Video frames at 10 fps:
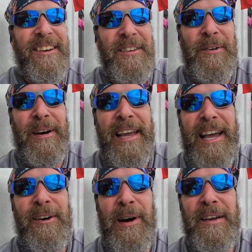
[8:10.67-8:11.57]
you want to
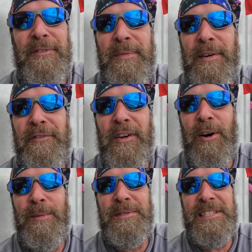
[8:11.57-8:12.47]
get away from the
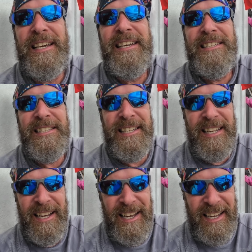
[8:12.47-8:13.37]
fumes,
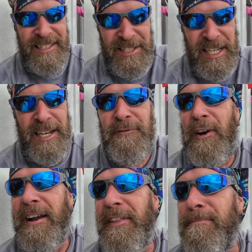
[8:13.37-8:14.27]
sit in the
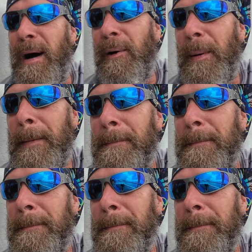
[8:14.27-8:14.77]
front of the boat.